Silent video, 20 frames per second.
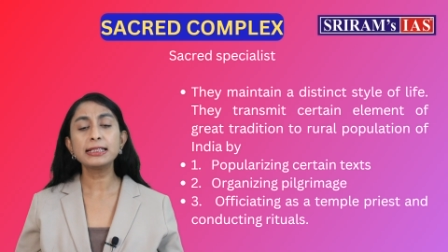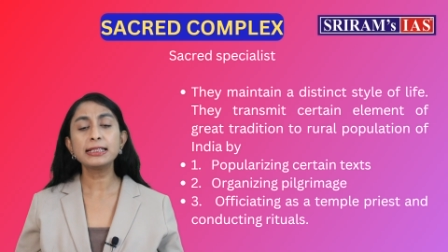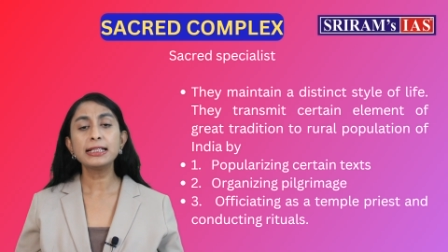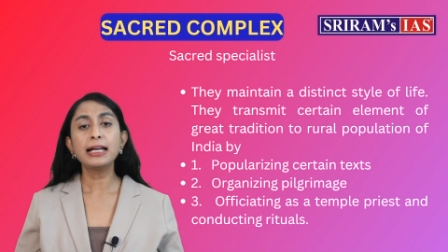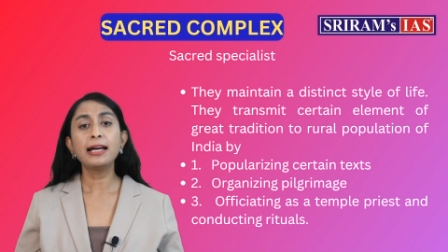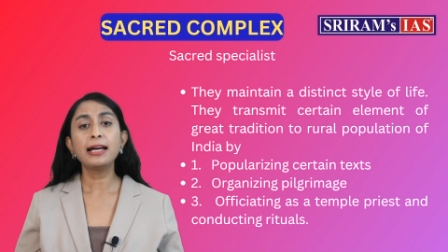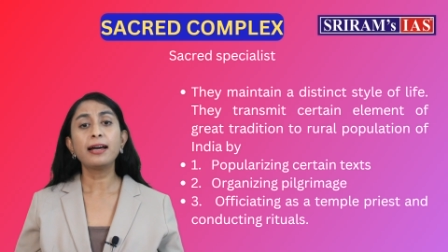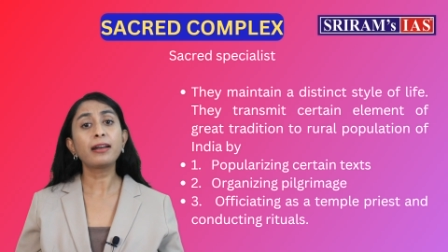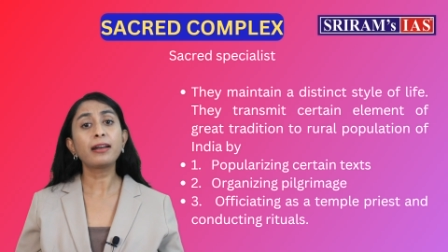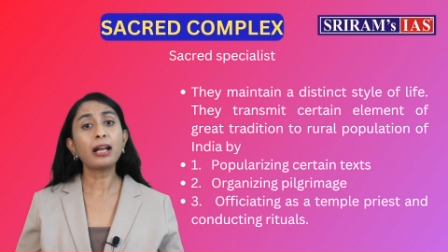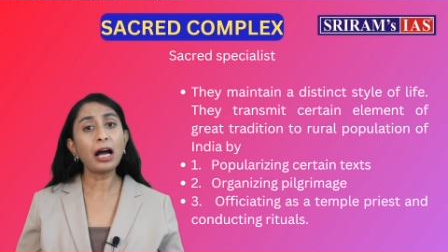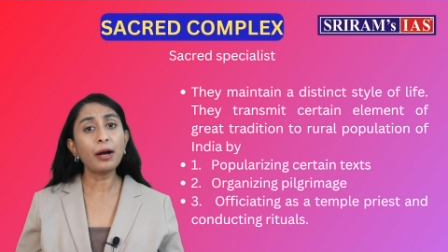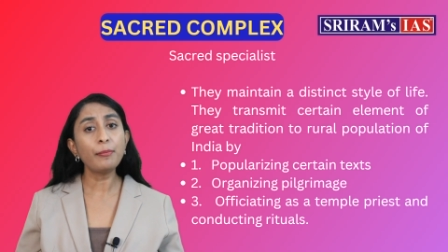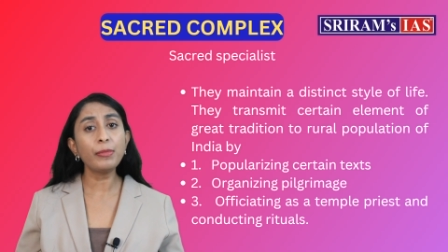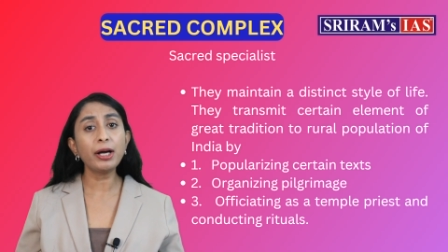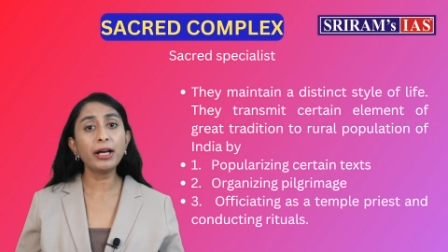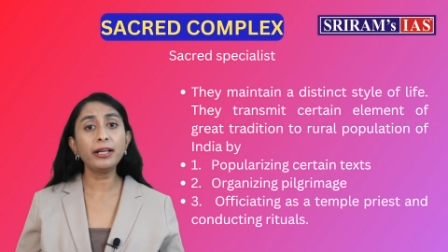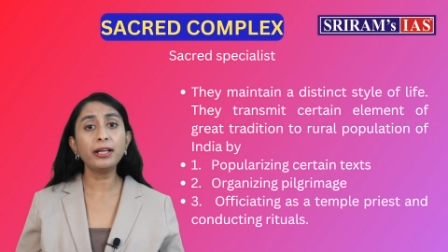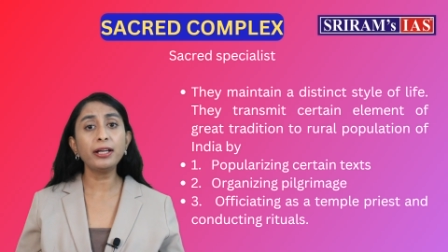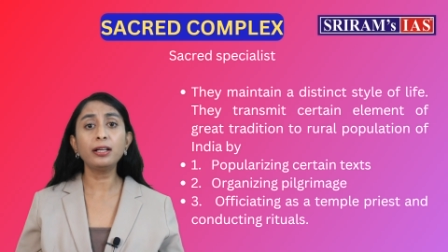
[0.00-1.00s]

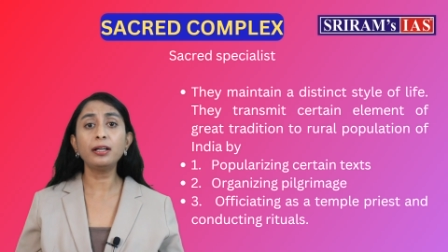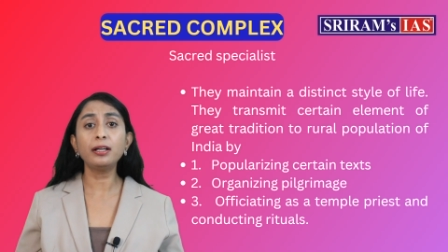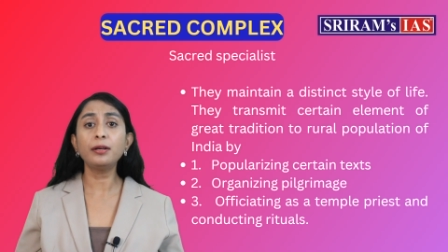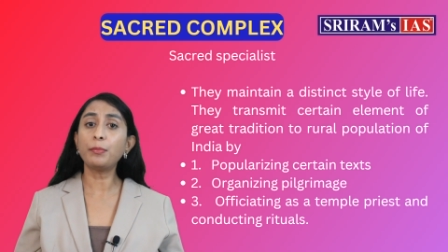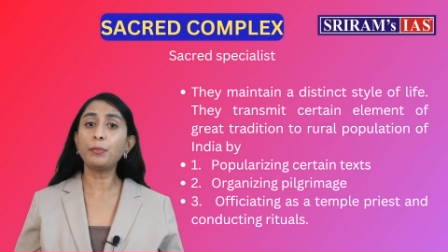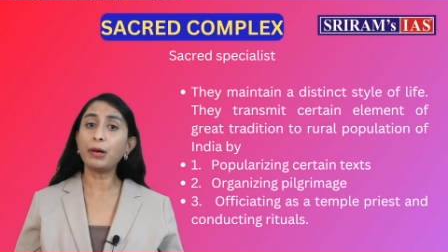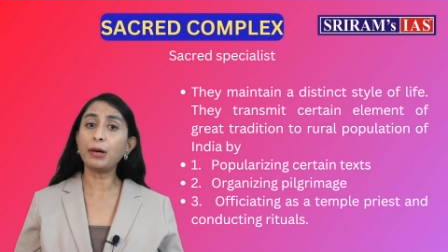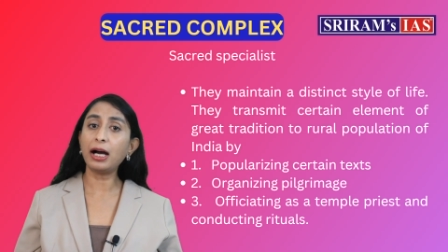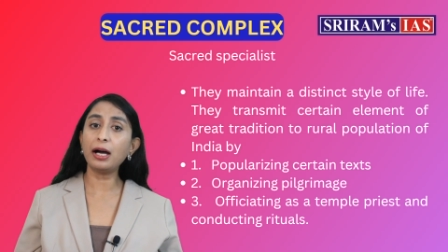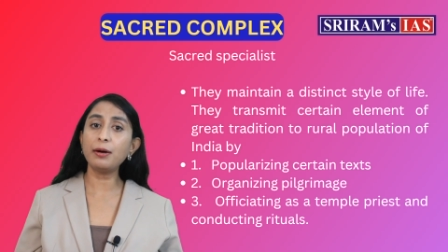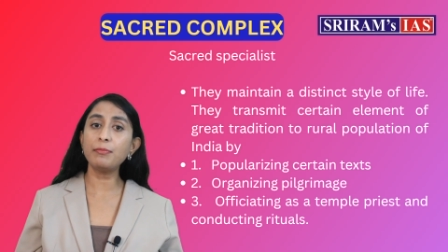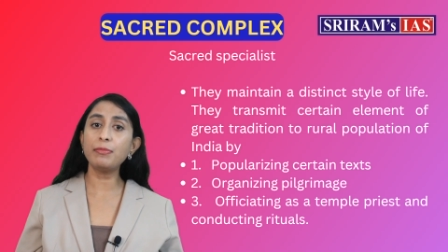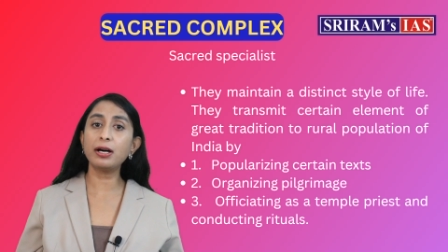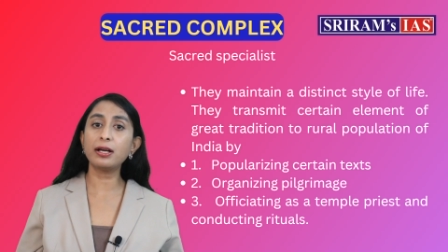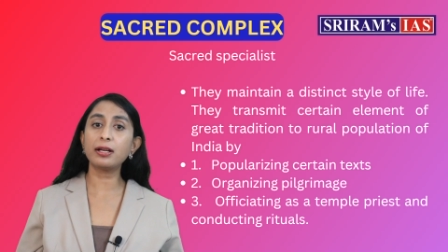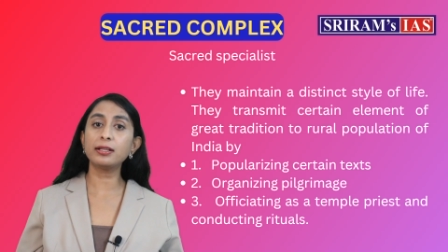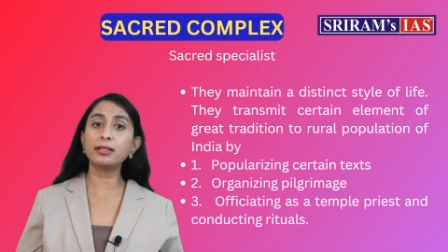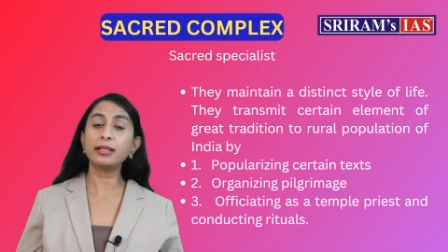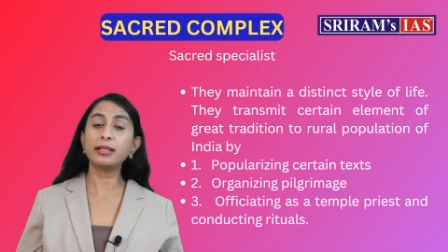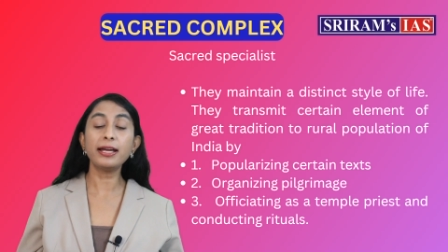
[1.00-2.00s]
Ramayana, Mahabharata,
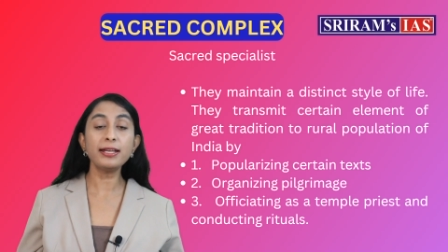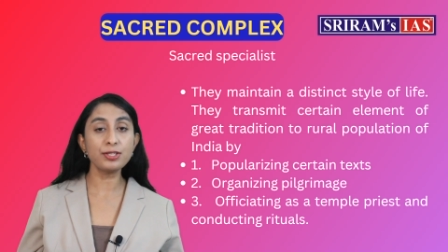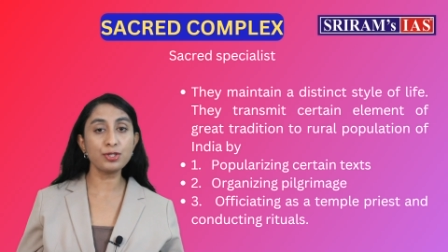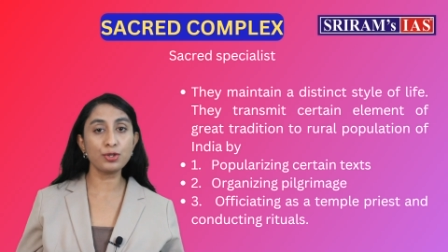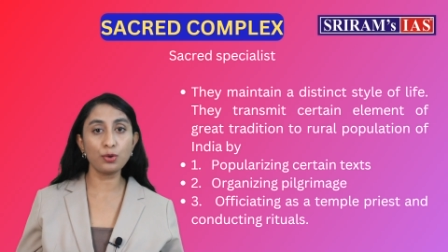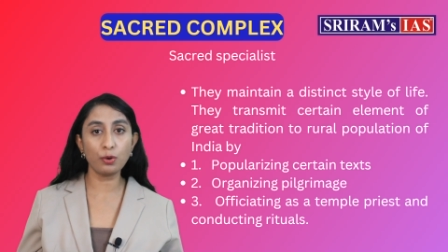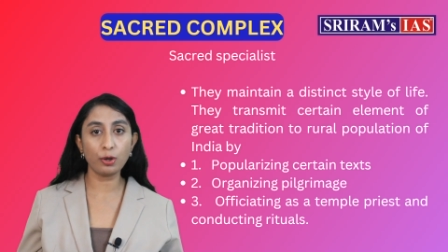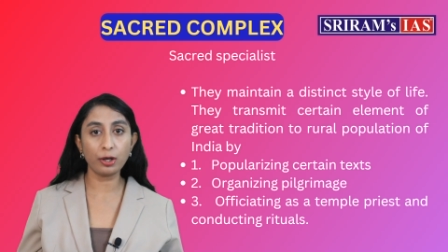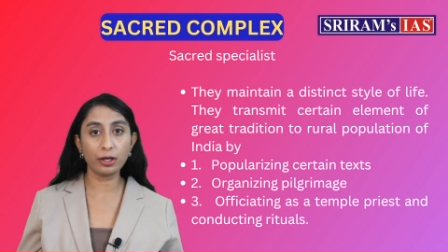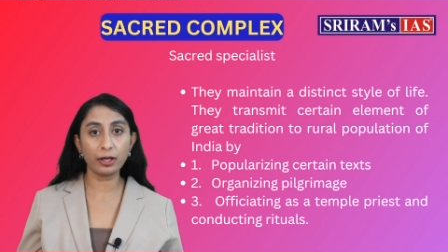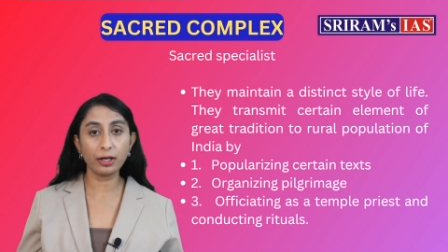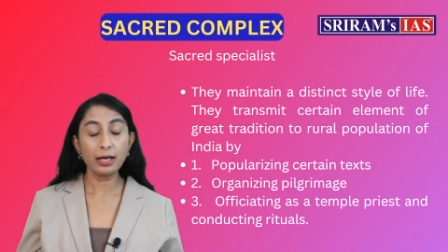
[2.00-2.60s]
and so on.